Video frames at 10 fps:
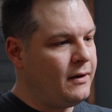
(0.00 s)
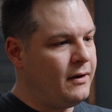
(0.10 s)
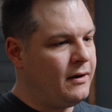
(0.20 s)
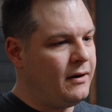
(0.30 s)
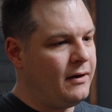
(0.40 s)

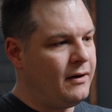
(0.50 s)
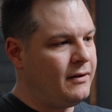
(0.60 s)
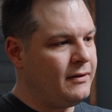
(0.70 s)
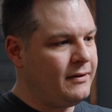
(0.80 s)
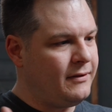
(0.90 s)

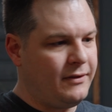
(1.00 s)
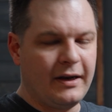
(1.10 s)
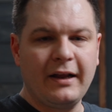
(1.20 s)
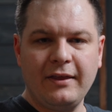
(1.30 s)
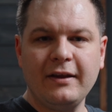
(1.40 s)

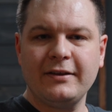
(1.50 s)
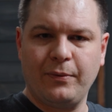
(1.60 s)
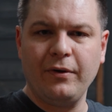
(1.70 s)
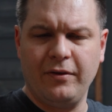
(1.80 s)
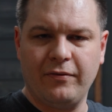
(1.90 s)
then I think it's
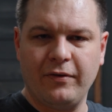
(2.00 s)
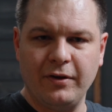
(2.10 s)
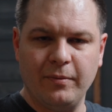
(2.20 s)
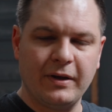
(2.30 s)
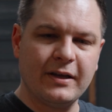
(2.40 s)
worth it for
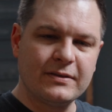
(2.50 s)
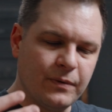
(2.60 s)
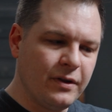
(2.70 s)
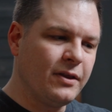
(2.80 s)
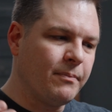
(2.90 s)
you, because
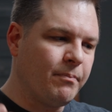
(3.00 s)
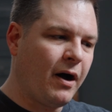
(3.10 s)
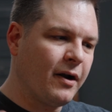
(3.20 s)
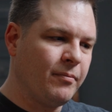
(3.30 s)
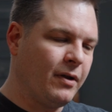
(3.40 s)
really the
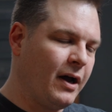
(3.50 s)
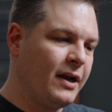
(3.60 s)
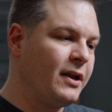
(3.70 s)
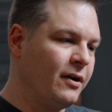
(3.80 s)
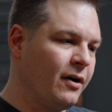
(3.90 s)
bottom
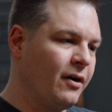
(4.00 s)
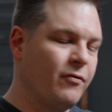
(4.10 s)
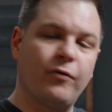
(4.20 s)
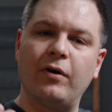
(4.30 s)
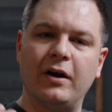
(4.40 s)
line here
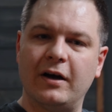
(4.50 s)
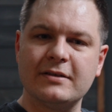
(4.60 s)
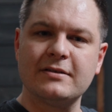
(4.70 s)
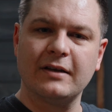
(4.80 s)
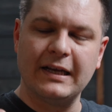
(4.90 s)
for
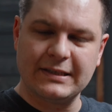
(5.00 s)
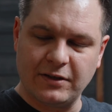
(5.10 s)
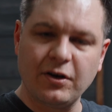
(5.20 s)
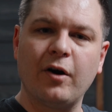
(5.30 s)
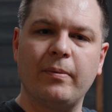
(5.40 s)
us as
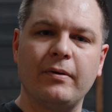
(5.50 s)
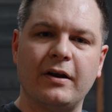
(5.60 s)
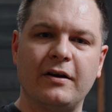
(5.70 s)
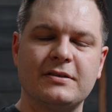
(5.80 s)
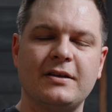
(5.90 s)
guitar
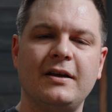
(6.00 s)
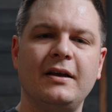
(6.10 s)
players